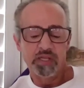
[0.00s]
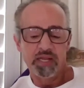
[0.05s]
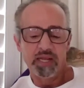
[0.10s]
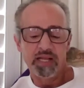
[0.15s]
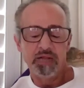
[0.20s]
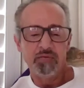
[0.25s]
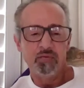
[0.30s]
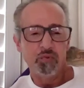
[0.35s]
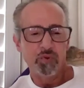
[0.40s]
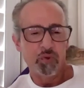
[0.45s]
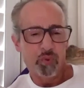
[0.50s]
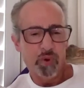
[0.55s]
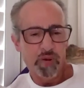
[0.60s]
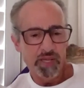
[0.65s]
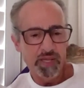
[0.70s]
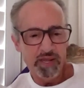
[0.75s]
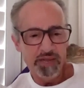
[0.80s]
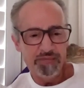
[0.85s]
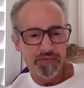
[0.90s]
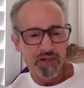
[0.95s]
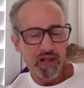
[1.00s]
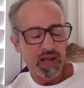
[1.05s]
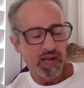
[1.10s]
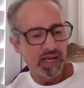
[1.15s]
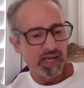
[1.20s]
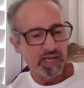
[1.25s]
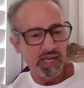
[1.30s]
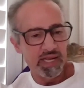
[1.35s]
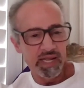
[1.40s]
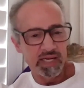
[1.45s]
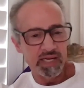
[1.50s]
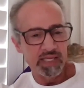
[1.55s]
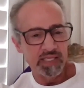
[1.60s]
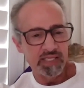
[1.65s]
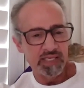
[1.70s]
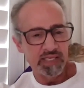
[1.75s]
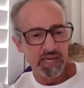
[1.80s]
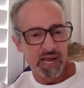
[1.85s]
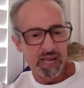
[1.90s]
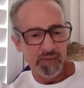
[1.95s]
And the way they fly, again,
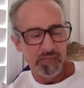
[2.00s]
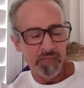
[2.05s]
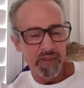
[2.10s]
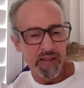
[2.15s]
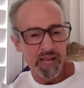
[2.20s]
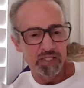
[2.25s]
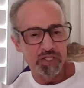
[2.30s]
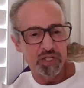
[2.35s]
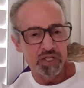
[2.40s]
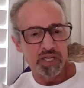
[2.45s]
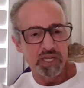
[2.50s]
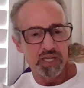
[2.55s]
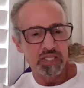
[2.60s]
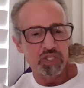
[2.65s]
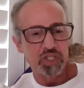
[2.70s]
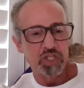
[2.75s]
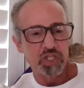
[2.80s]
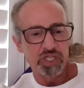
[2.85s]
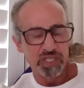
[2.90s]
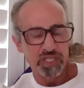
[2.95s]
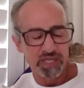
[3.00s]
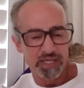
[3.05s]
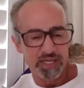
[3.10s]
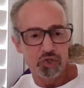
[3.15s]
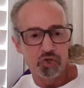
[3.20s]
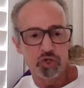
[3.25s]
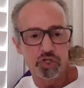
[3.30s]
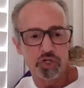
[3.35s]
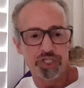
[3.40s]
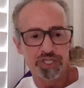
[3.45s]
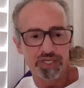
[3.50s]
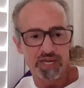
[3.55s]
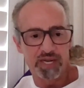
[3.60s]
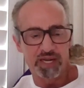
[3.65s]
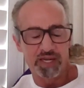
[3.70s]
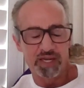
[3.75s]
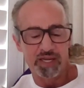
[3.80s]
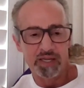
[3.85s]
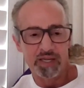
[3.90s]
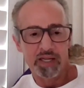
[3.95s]
it's not magic, it's just
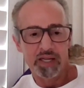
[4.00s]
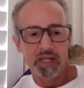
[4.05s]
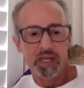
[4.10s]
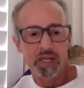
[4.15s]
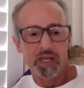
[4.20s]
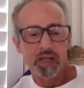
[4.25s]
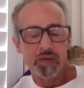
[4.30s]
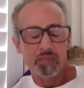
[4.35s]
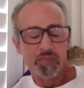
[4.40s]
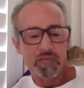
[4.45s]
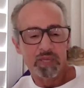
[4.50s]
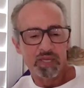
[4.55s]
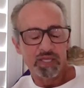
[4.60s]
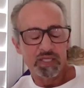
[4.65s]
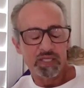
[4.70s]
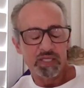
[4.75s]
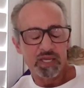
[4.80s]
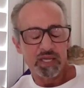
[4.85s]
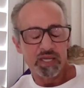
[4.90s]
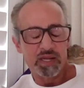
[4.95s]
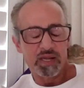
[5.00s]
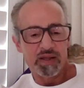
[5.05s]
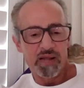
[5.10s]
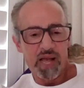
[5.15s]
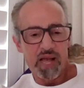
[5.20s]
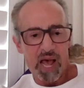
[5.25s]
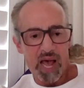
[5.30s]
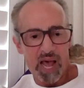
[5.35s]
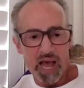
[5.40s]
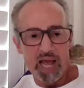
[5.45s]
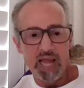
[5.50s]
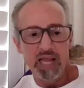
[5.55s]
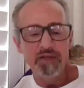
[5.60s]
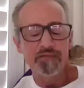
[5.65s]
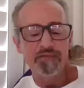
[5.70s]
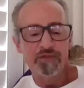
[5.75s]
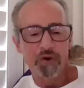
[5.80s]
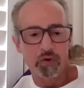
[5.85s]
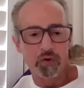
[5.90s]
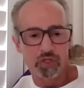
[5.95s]
electricity, but it's high
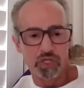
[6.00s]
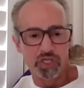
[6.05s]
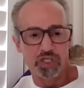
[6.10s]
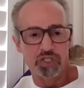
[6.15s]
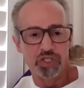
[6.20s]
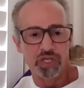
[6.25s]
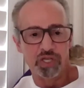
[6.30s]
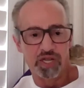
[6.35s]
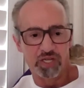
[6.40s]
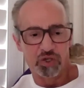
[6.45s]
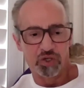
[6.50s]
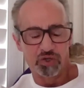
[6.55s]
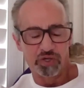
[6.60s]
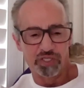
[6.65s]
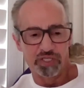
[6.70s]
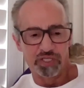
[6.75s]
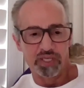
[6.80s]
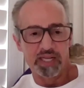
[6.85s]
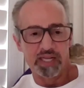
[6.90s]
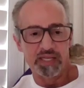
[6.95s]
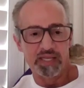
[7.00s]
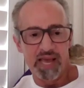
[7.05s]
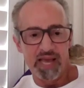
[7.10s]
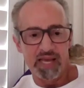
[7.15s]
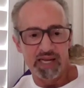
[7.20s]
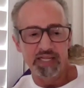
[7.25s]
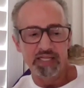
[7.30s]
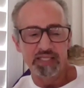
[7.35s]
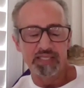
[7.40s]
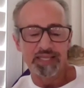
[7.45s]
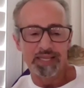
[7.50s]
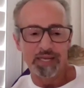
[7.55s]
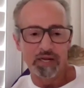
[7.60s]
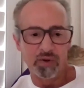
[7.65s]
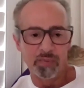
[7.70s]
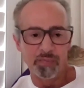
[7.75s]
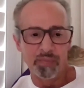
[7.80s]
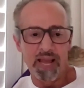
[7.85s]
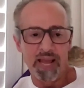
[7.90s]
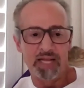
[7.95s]
voltage electricity. That is
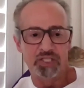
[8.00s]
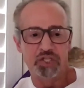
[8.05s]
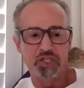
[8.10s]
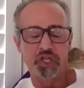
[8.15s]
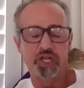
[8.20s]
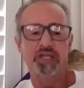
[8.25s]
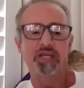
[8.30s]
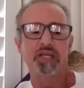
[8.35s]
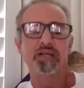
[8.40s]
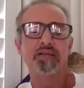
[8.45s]
their magic.